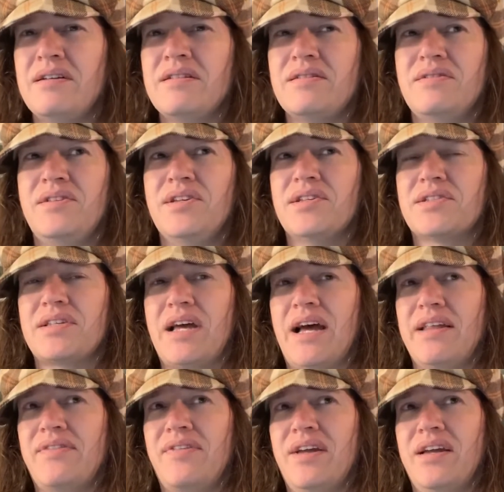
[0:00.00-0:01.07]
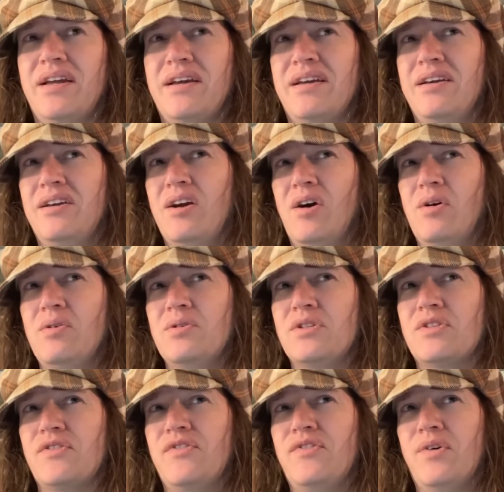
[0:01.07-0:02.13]
This, I think,
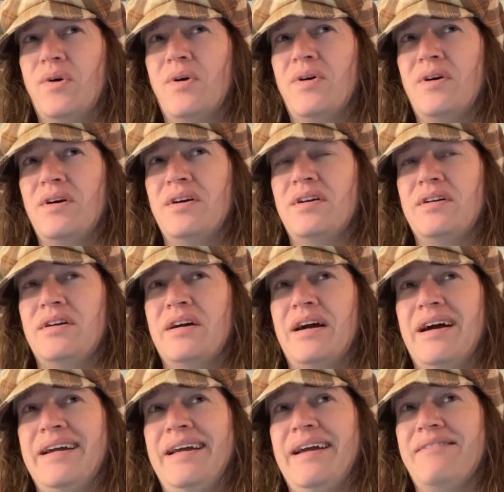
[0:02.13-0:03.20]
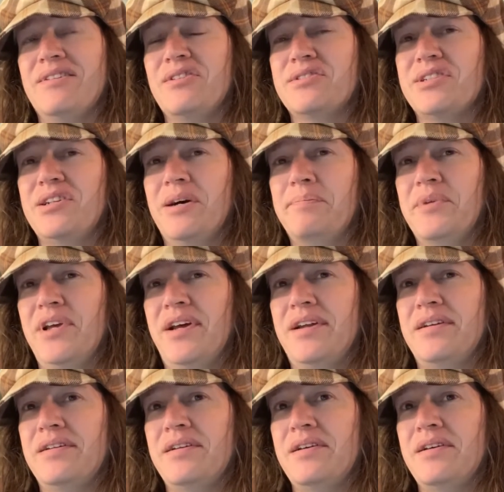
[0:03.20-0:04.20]
goes for, I haven't looked it up yet,